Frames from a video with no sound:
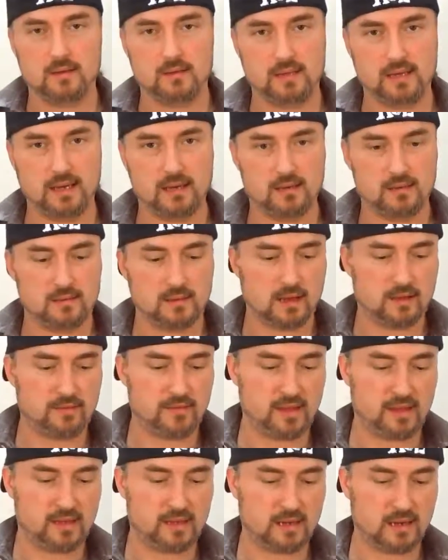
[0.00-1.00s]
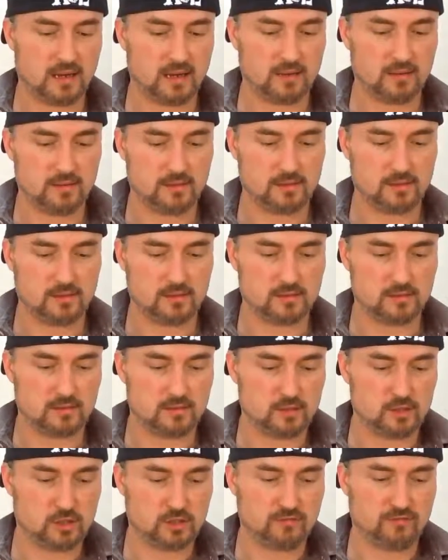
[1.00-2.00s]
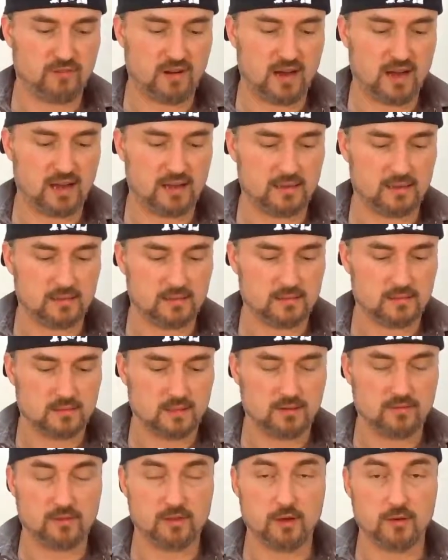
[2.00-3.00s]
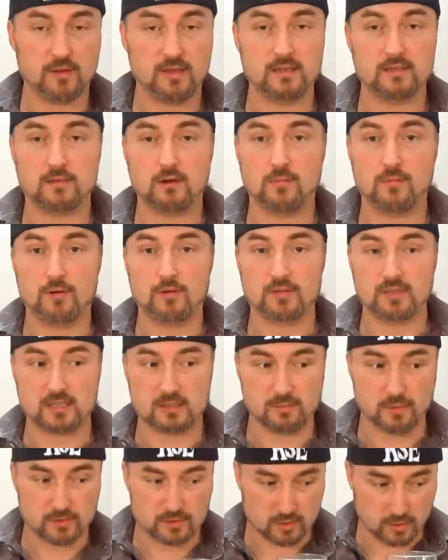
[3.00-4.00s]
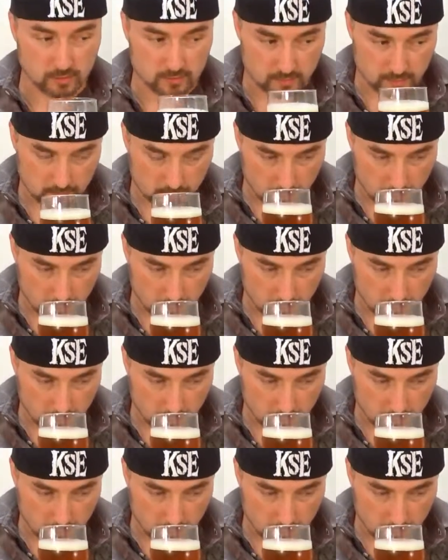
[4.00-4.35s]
Yeah, I think this is just fine, even though it is almost 6 months old.